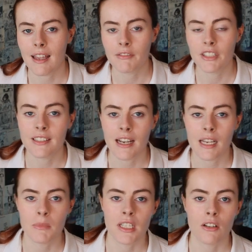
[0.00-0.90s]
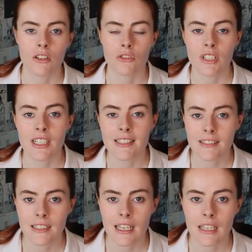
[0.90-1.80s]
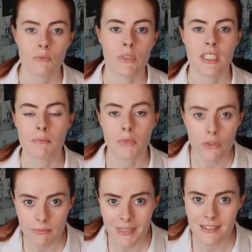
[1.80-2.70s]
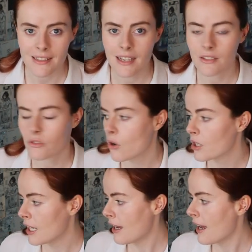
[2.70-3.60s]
every time it got released again with improvements and so on.